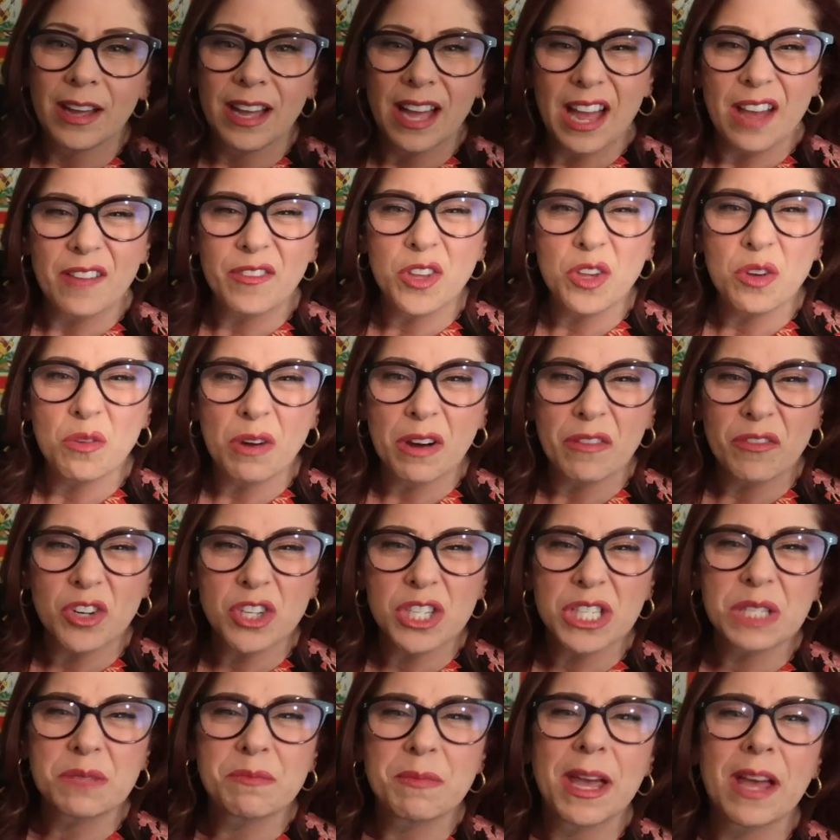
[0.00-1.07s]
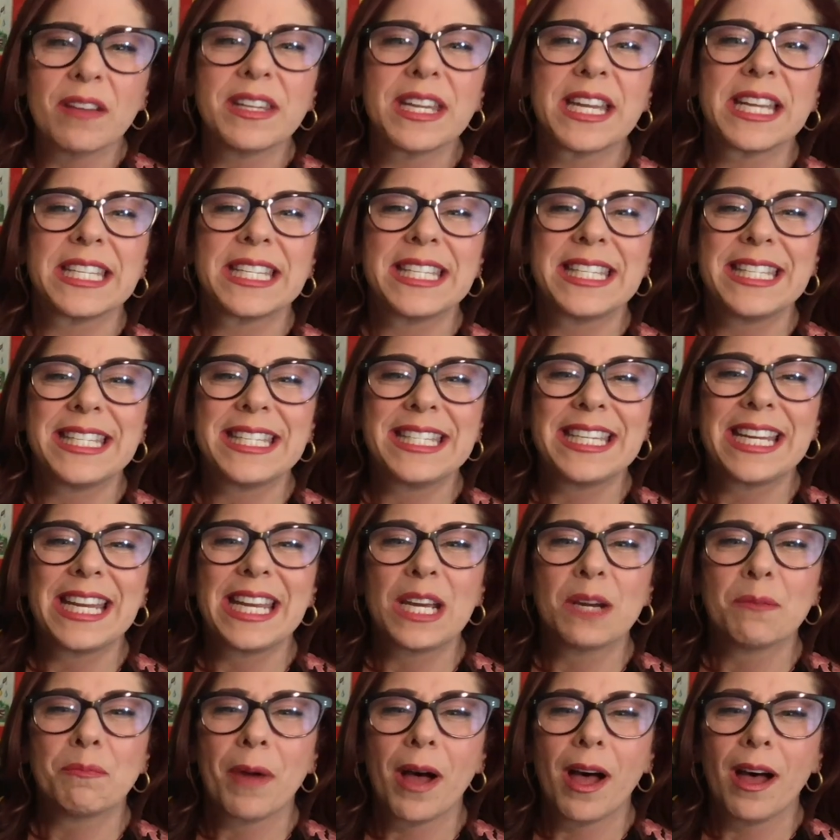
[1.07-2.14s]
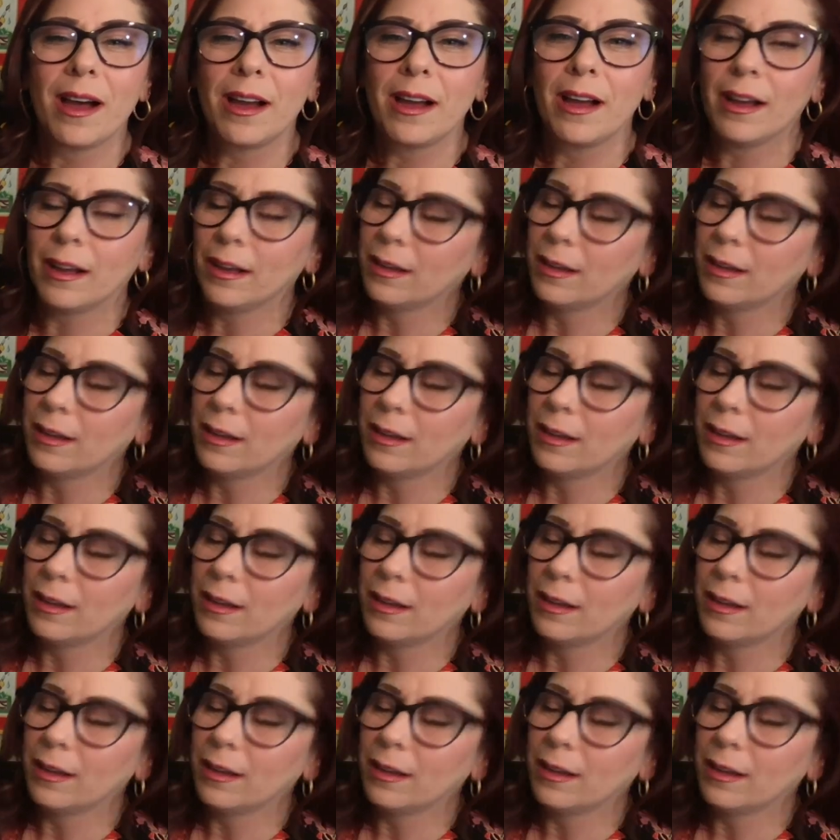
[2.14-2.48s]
have you ever smelled a stink bug?